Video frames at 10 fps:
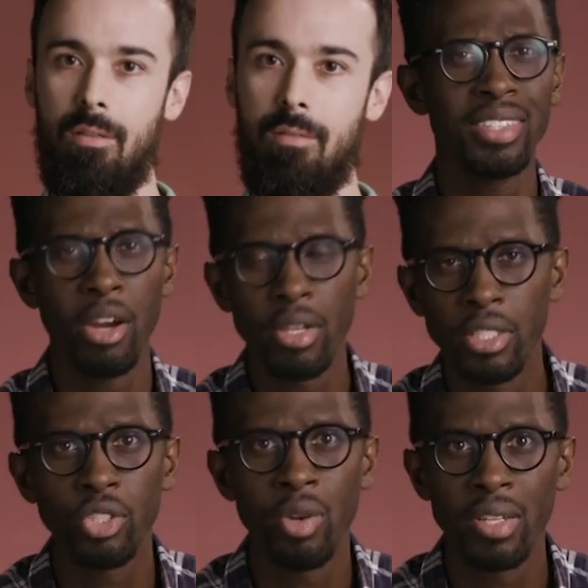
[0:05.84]
I'd stare at the
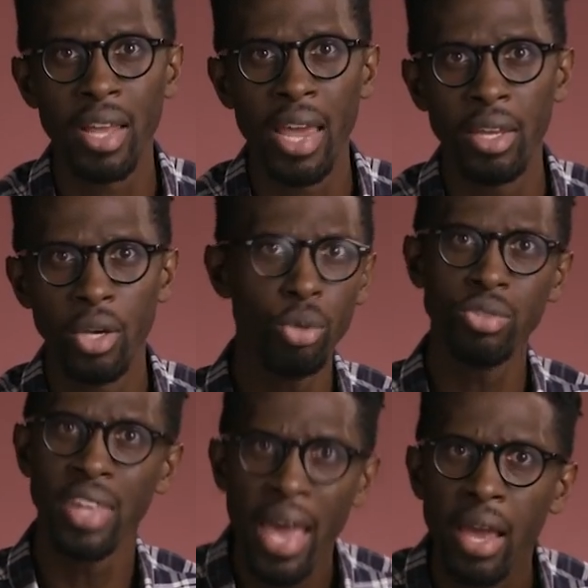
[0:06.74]
screen like, who's
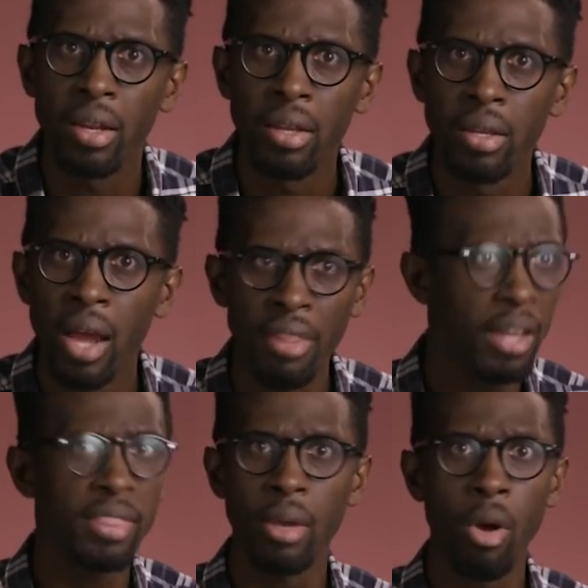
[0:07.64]
that? I
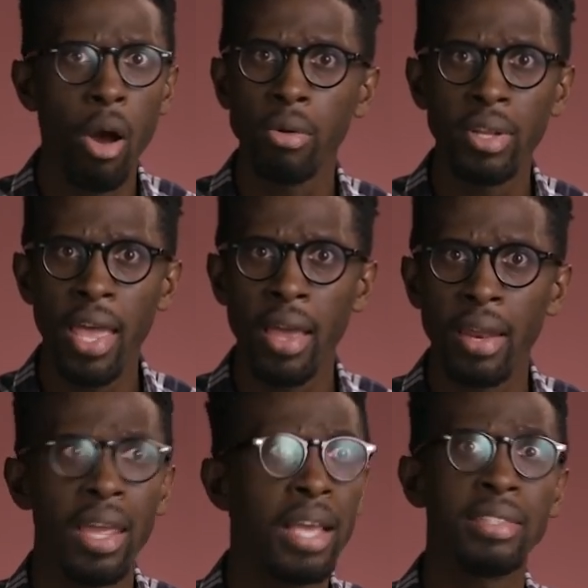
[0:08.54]
thought they were all dead.
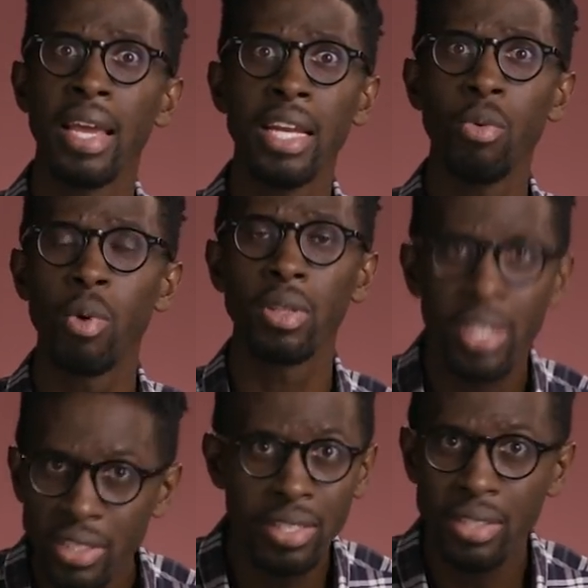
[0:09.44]
Is anyone
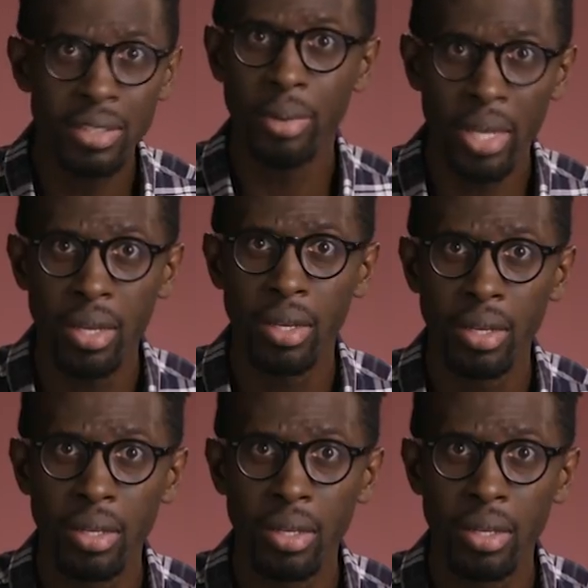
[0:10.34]
listening to me?